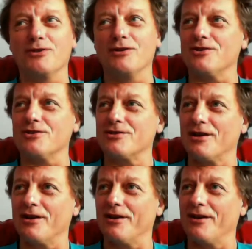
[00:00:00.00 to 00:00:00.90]
It's
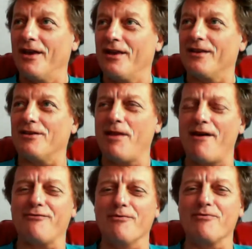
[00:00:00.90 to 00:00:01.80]
there's a lot of
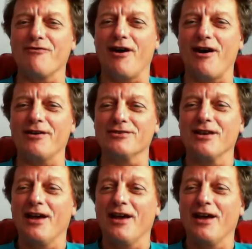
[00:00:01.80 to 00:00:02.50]
platform providers.